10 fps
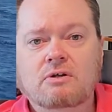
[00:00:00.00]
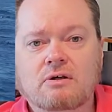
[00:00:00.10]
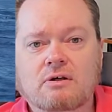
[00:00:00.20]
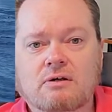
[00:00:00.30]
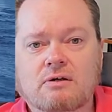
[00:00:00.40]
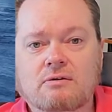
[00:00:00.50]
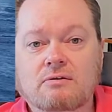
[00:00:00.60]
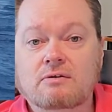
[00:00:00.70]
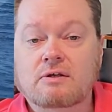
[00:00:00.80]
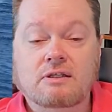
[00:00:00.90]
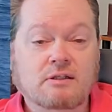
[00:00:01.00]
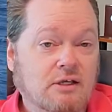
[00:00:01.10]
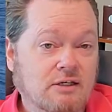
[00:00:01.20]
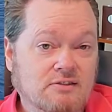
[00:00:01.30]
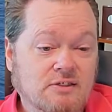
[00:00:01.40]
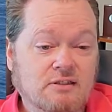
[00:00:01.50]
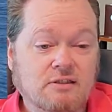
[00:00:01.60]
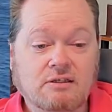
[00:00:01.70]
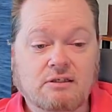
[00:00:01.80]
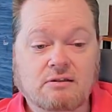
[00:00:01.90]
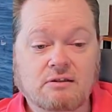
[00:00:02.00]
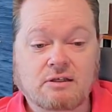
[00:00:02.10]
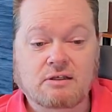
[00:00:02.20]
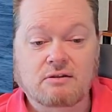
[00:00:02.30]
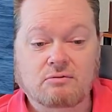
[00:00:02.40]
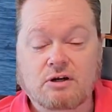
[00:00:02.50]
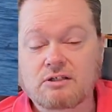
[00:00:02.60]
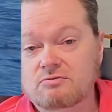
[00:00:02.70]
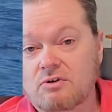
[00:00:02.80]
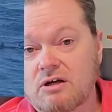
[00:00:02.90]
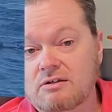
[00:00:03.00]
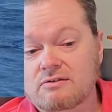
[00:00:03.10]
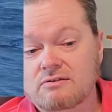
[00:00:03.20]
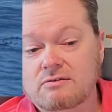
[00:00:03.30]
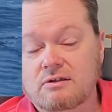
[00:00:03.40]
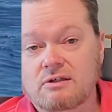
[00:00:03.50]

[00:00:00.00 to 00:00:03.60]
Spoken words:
And then, like I said, the Race Rocks